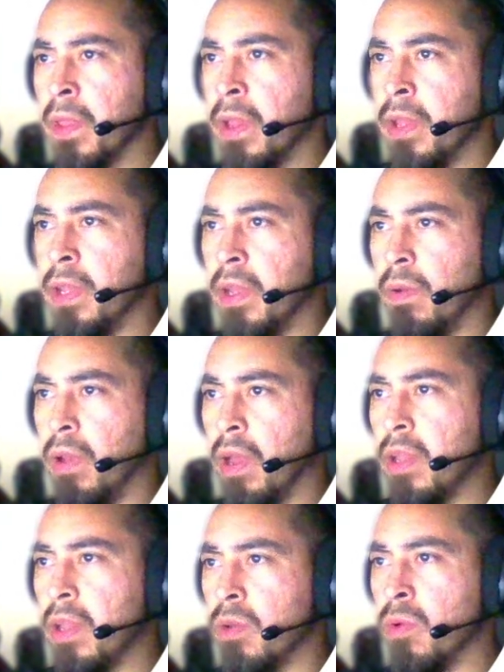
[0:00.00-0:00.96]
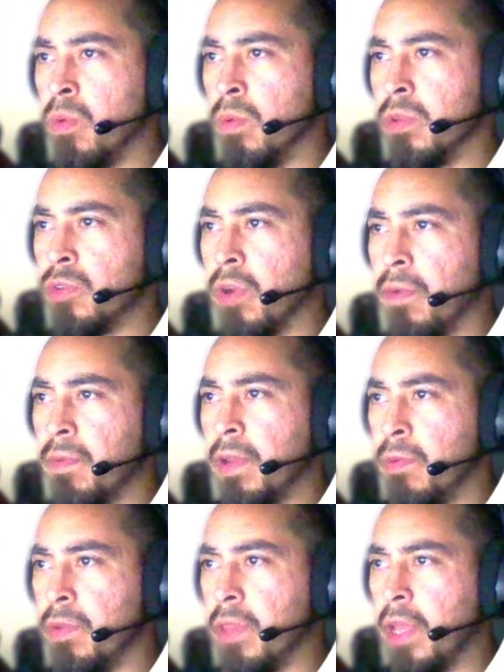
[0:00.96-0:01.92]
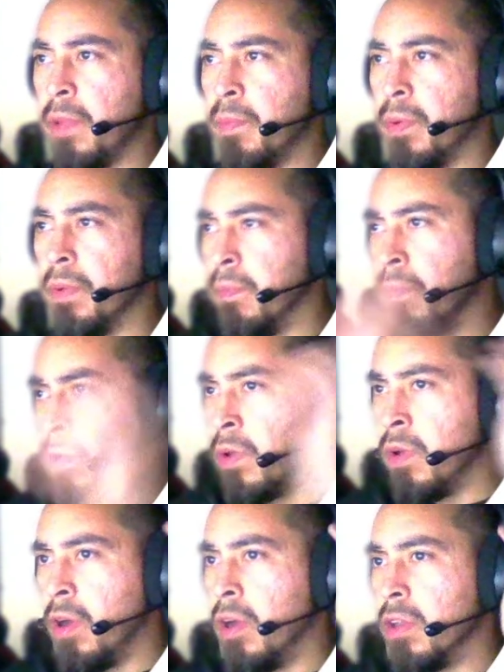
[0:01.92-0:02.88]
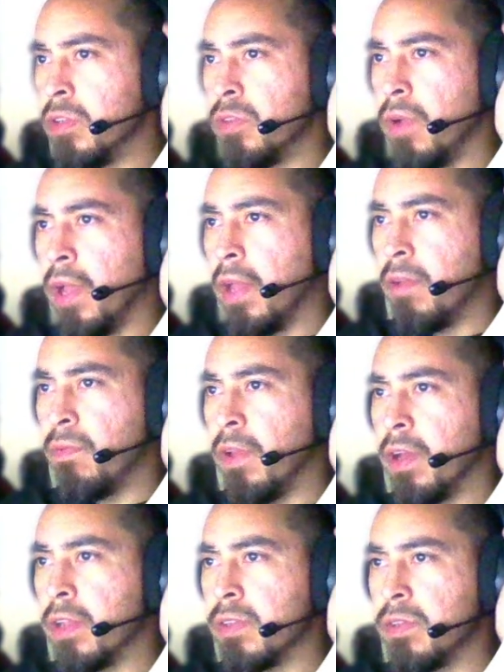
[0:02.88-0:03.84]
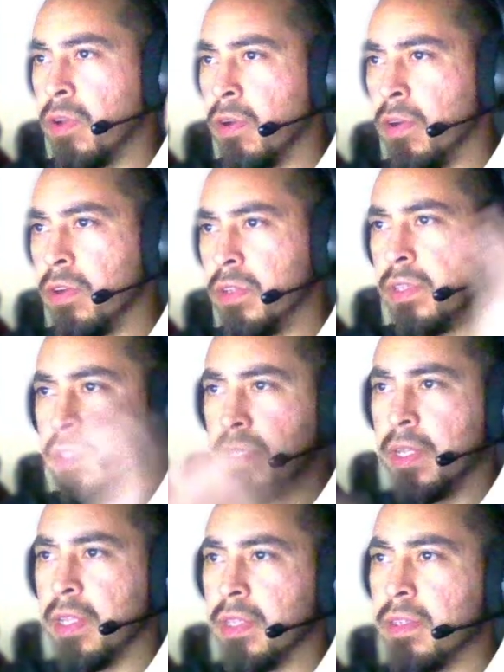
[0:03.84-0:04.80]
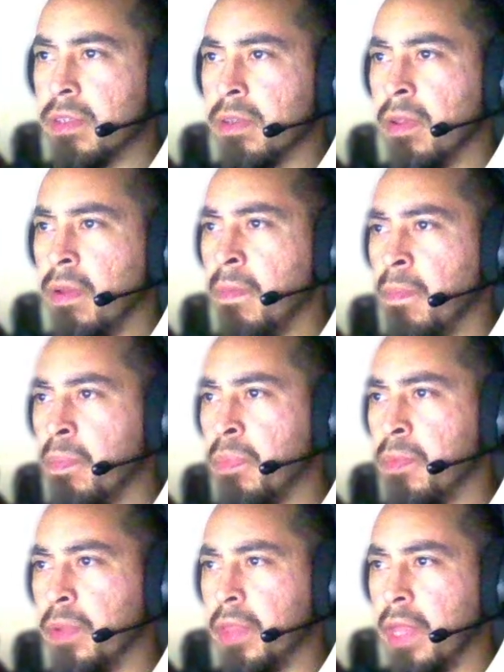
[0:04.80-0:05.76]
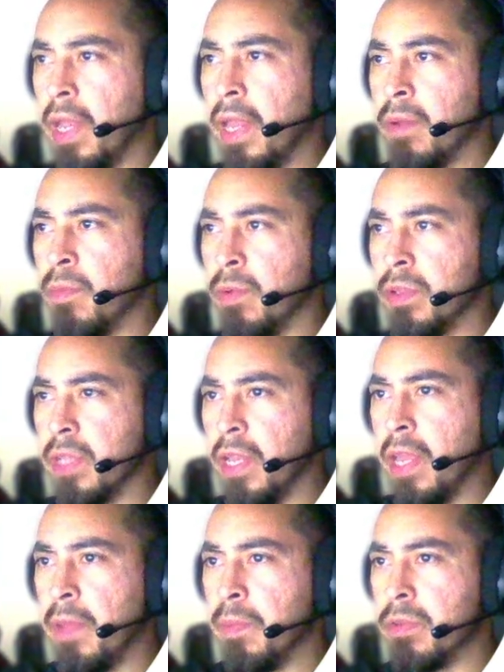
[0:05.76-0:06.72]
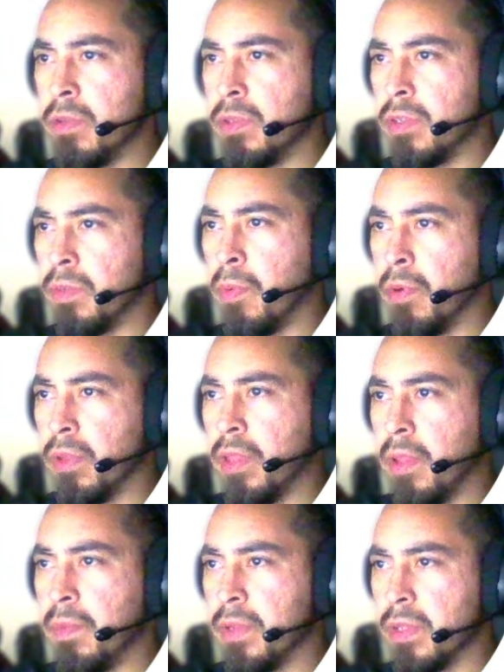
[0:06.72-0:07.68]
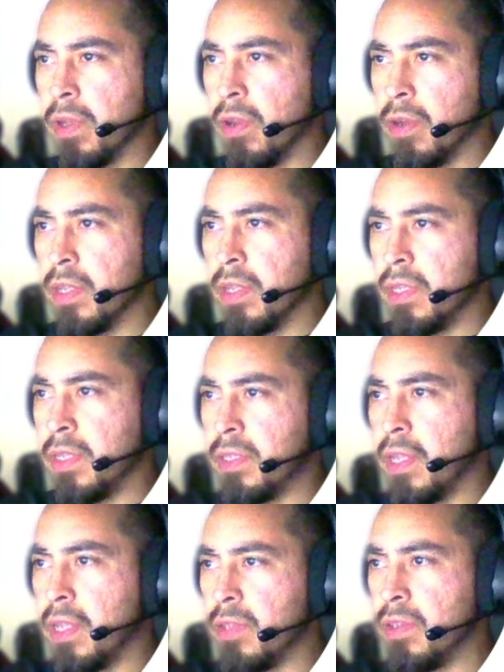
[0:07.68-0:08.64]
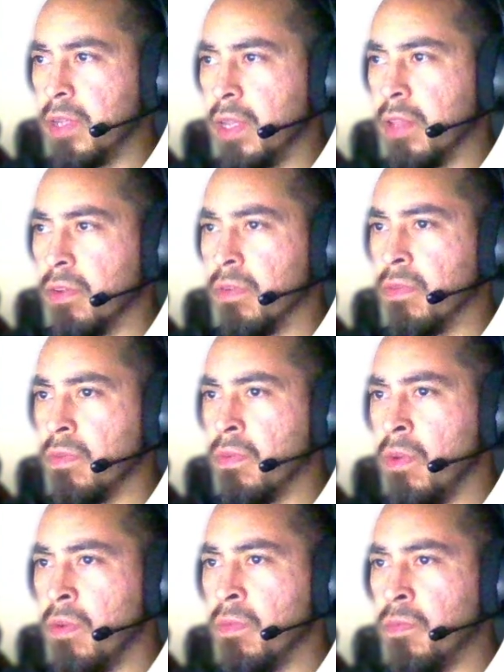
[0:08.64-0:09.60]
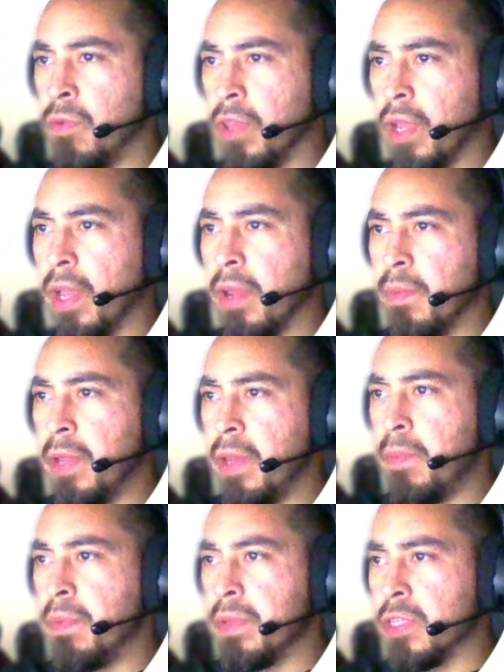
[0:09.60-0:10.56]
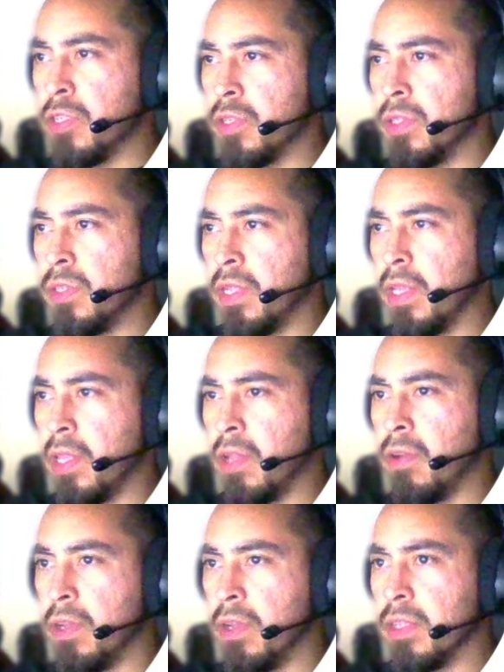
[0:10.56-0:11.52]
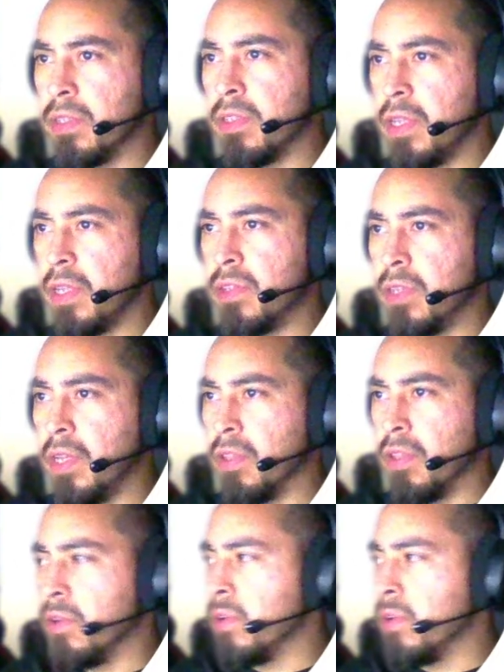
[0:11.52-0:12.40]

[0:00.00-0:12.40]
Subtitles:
Now Lot, who was traveling with Abram, also had flocks, herds, and tents, but the land was unable to support them as long as they stayed together, for they had many possessions that they could not stay together.